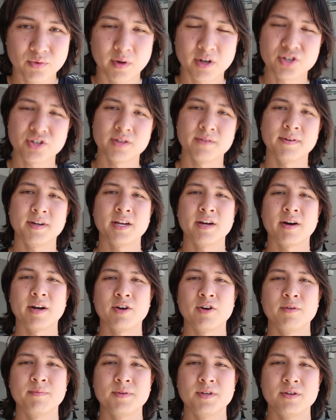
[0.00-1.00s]
watching the video. I
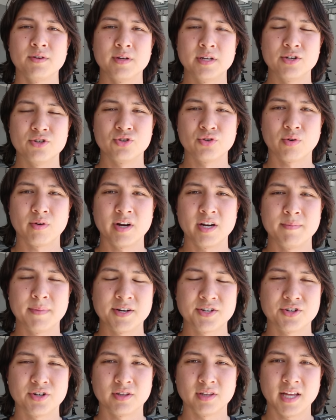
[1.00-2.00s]
hope you enjoyed. Make
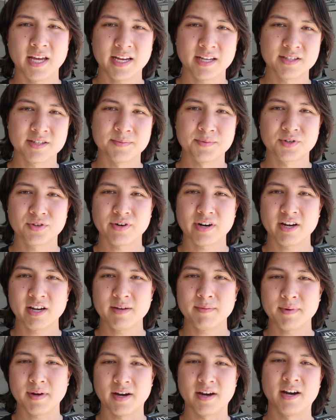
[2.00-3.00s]
sure to like and
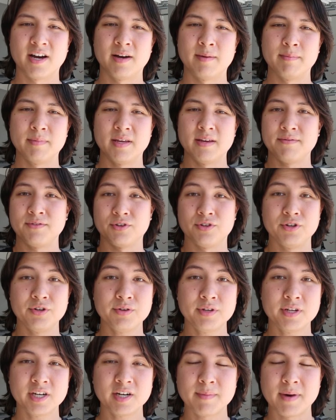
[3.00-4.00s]
subscribe. If you're new
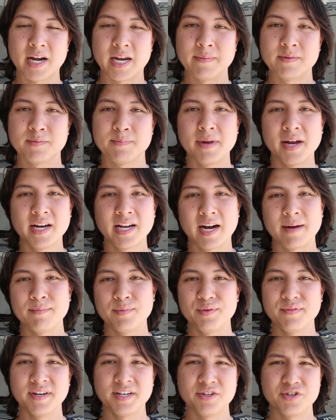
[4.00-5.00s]
here, my name is Ben and I'm
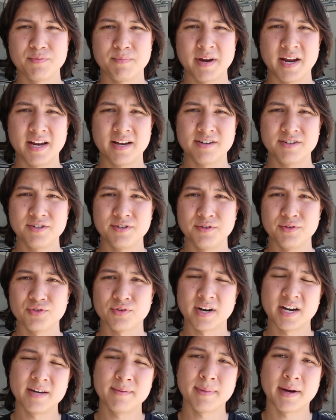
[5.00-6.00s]
moving to Japan to
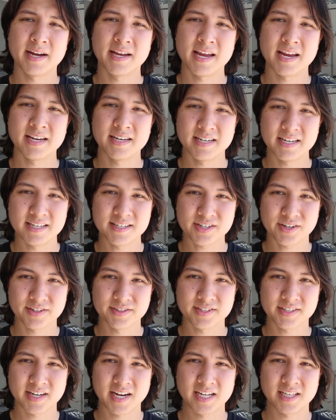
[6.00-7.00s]
try and buy a Nissan
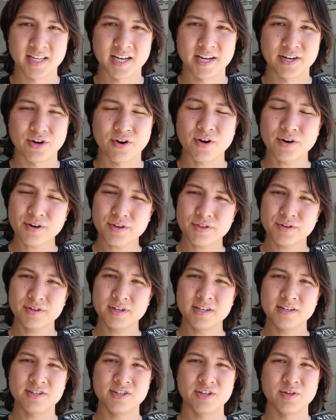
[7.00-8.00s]
Skyline
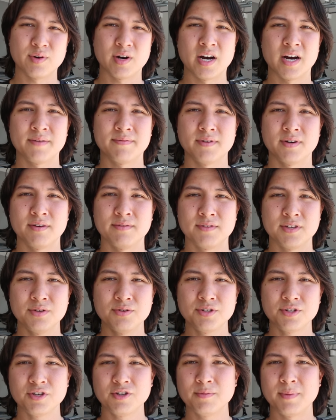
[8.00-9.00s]
R32 off of
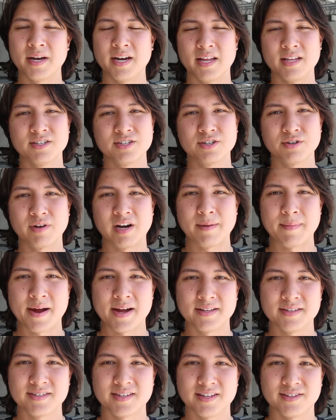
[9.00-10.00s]
YouTube and Instagram
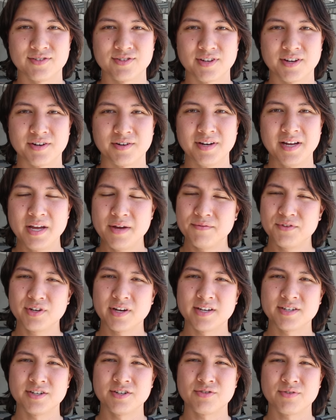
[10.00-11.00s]
AdSense. So if you
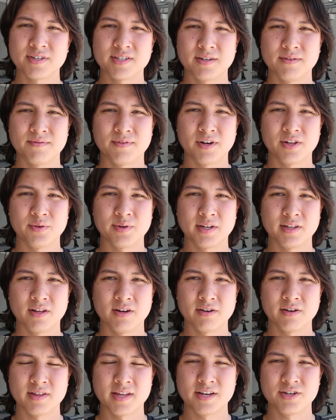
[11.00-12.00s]
guys are interested in following
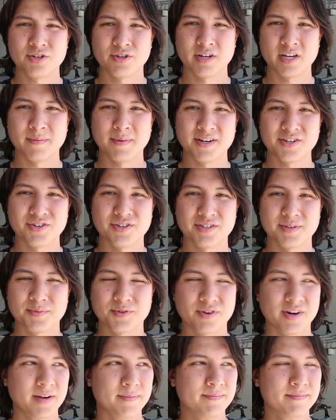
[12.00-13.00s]
along on that journey, make sure to
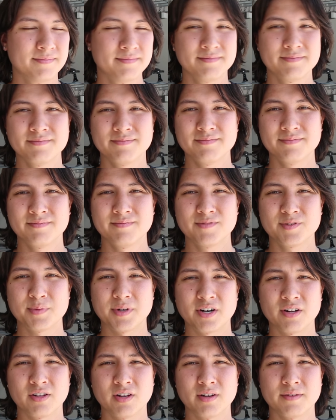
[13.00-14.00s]
subscribe. That's
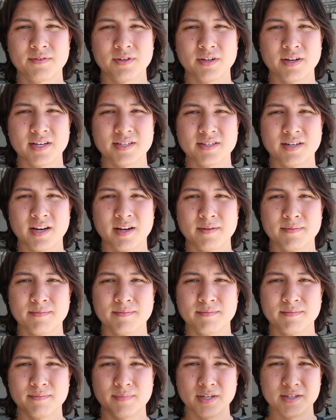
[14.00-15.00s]
about all I got for you guys today.
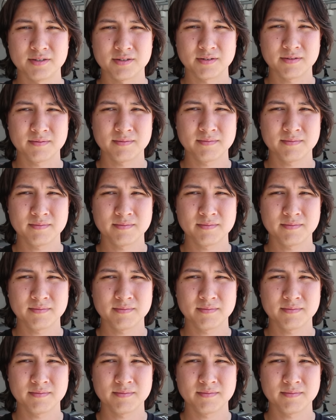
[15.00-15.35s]
Peace.